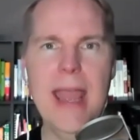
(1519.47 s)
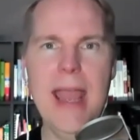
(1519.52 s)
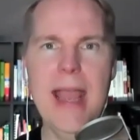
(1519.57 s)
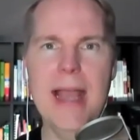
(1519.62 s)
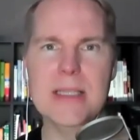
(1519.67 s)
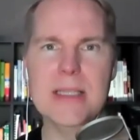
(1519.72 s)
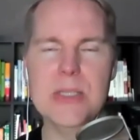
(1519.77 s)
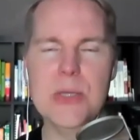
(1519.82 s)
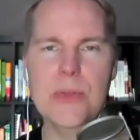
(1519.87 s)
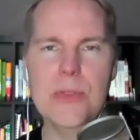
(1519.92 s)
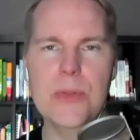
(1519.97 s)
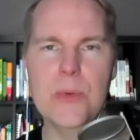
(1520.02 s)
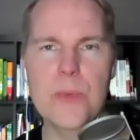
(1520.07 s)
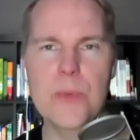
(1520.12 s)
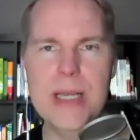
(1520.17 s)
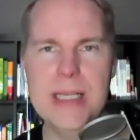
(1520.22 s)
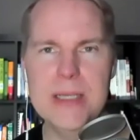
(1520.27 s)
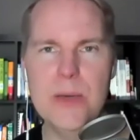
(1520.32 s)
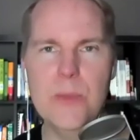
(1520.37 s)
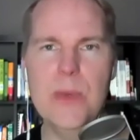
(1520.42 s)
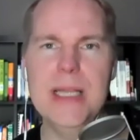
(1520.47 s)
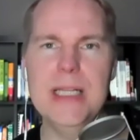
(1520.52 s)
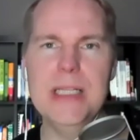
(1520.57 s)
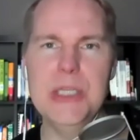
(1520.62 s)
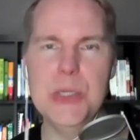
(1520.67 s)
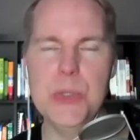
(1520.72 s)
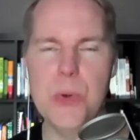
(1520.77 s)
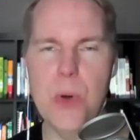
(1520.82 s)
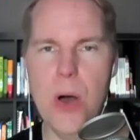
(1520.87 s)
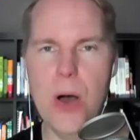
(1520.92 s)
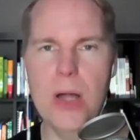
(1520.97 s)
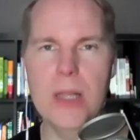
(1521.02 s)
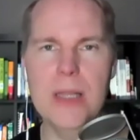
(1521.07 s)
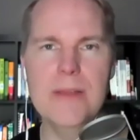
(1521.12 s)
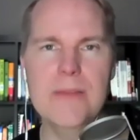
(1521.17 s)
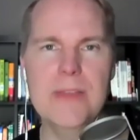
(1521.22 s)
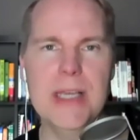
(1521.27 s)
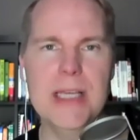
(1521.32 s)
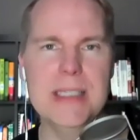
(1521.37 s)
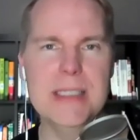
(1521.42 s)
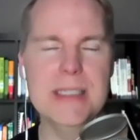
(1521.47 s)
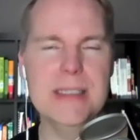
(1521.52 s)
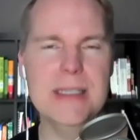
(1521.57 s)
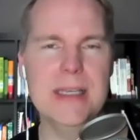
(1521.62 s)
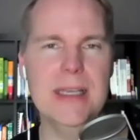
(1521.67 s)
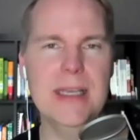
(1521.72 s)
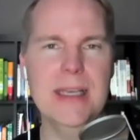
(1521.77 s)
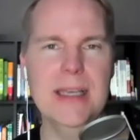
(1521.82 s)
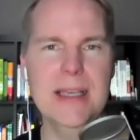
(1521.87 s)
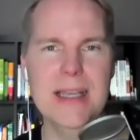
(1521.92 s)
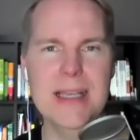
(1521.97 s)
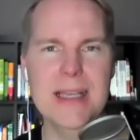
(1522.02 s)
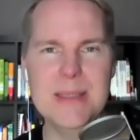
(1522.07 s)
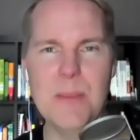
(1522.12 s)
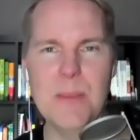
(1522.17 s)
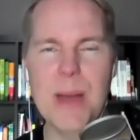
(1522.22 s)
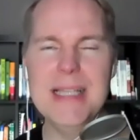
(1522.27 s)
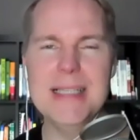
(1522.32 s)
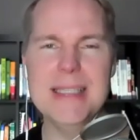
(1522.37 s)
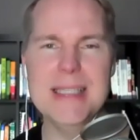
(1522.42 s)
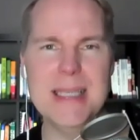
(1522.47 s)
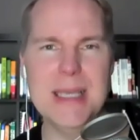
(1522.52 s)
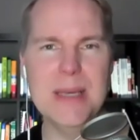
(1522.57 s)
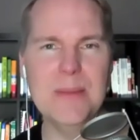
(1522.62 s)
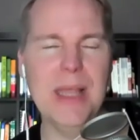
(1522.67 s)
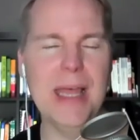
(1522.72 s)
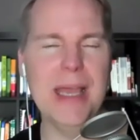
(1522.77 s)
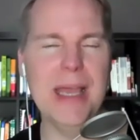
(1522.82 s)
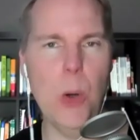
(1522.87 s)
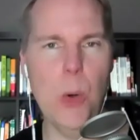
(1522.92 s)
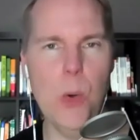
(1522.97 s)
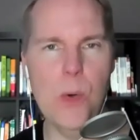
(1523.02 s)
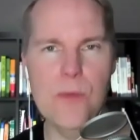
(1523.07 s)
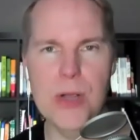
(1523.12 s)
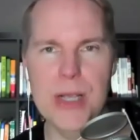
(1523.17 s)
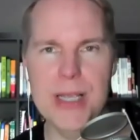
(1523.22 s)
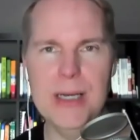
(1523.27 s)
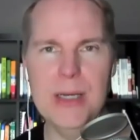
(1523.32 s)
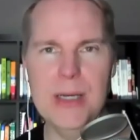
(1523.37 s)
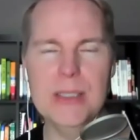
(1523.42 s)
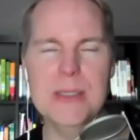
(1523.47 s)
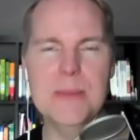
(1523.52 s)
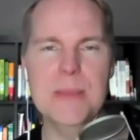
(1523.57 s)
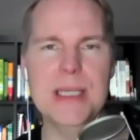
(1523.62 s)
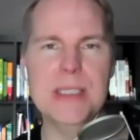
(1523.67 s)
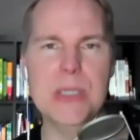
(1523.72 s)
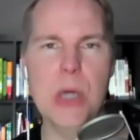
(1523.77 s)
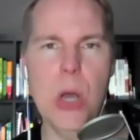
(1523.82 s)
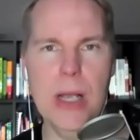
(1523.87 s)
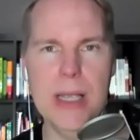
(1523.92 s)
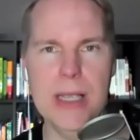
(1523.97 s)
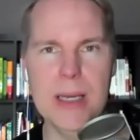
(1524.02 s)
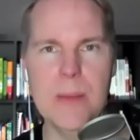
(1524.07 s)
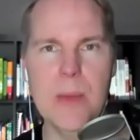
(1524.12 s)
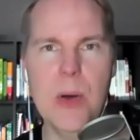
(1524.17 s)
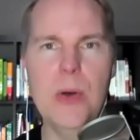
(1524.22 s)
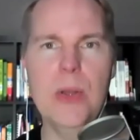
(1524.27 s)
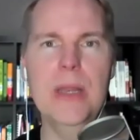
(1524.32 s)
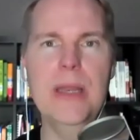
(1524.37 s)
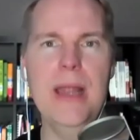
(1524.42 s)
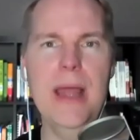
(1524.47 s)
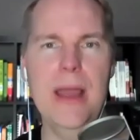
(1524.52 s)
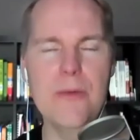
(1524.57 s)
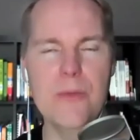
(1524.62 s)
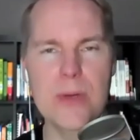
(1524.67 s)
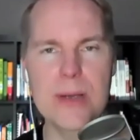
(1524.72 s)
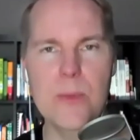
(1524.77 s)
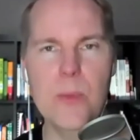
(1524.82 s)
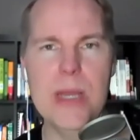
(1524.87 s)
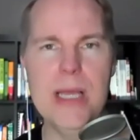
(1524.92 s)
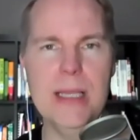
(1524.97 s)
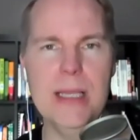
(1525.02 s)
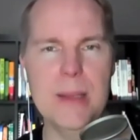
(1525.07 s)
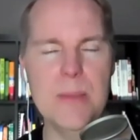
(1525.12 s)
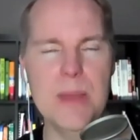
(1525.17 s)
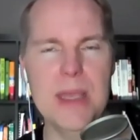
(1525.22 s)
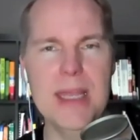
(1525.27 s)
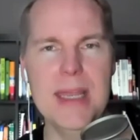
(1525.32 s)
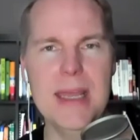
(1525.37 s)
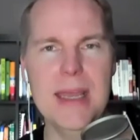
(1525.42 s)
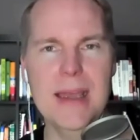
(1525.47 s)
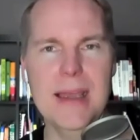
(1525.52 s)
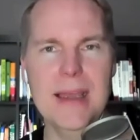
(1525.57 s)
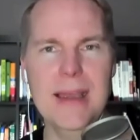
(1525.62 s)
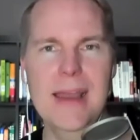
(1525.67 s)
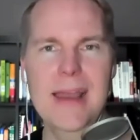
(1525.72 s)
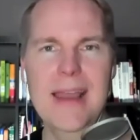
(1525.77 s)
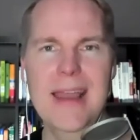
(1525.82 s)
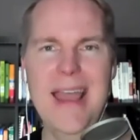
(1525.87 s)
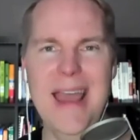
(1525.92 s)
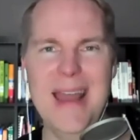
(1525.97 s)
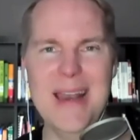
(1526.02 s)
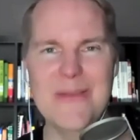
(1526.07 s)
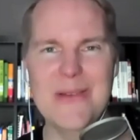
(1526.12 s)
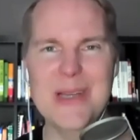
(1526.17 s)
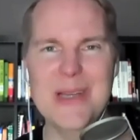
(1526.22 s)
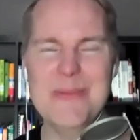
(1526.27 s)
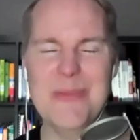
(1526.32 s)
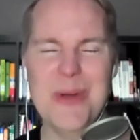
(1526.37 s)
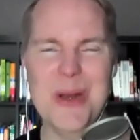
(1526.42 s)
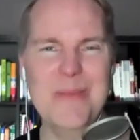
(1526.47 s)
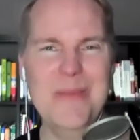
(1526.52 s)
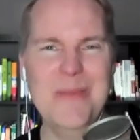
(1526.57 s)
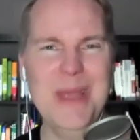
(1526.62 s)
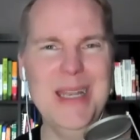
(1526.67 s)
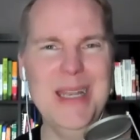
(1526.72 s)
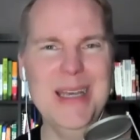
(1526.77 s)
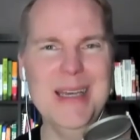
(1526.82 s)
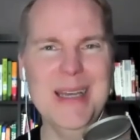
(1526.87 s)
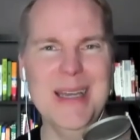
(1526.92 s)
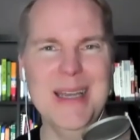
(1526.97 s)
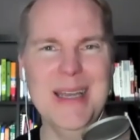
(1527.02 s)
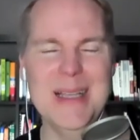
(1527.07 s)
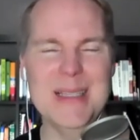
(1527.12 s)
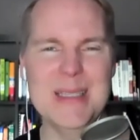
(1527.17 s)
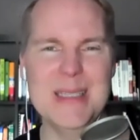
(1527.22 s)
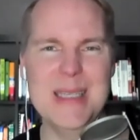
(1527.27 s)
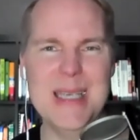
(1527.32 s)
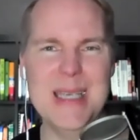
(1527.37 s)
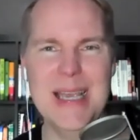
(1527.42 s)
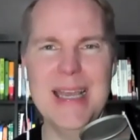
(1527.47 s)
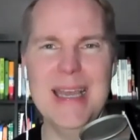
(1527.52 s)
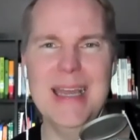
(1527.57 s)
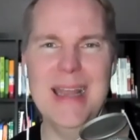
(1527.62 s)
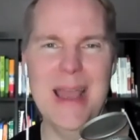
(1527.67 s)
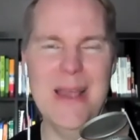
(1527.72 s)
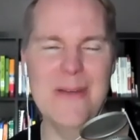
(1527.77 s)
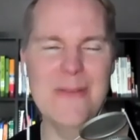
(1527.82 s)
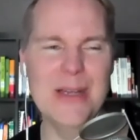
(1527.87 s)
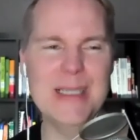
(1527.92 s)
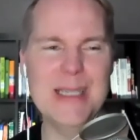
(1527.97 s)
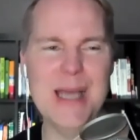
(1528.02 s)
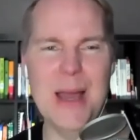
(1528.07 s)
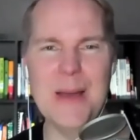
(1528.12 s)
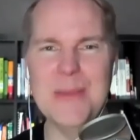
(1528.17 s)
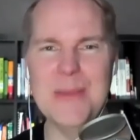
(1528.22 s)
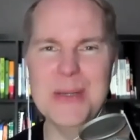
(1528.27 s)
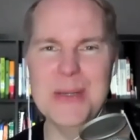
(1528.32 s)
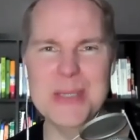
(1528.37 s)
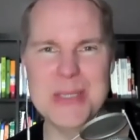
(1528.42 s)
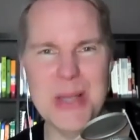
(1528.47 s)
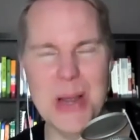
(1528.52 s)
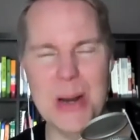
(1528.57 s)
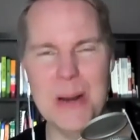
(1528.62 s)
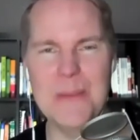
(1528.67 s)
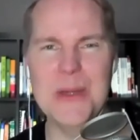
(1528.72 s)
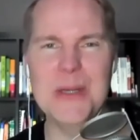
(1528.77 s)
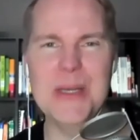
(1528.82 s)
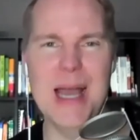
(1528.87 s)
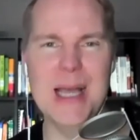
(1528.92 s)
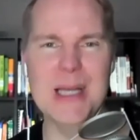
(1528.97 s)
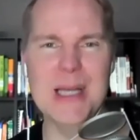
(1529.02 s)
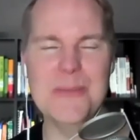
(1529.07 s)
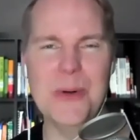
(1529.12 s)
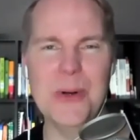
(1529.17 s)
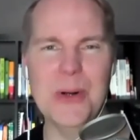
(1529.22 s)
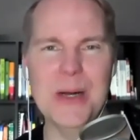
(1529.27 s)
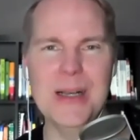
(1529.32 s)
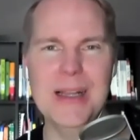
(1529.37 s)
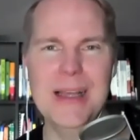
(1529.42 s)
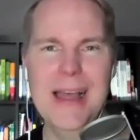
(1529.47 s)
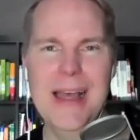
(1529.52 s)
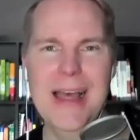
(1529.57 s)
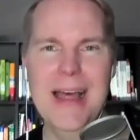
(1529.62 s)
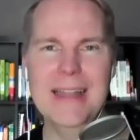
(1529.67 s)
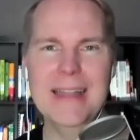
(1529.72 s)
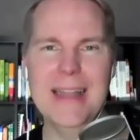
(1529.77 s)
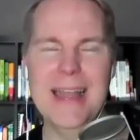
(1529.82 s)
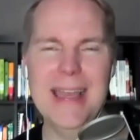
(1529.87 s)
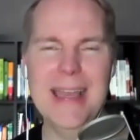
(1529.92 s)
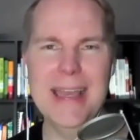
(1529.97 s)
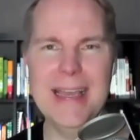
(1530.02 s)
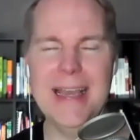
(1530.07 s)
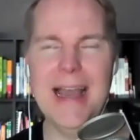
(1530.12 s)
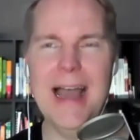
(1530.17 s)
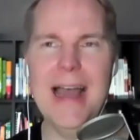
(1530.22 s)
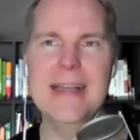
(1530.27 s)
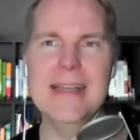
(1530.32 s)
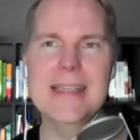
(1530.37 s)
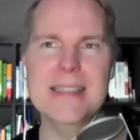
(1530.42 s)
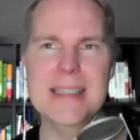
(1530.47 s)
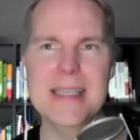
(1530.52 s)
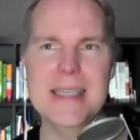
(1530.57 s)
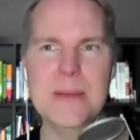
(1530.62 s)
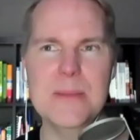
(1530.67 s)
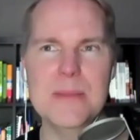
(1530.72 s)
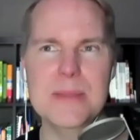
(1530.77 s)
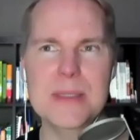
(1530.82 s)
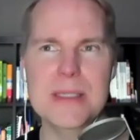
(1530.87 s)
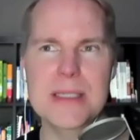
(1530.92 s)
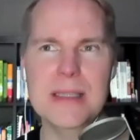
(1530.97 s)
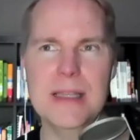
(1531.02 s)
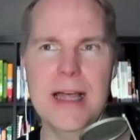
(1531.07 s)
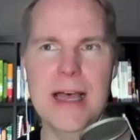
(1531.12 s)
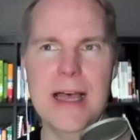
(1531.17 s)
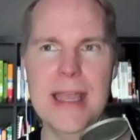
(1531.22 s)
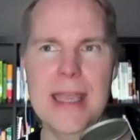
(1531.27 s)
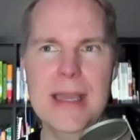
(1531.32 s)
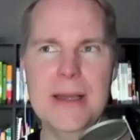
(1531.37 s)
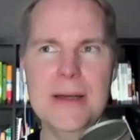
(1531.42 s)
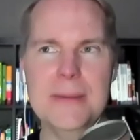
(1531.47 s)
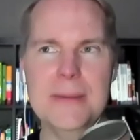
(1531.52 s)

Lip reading: And so the reason we do all of this, it might seem like overkill to be talking about it every weekly meeting and every sprint meeting and seeing it every time you start up your dashboard. Like, it kind of seems like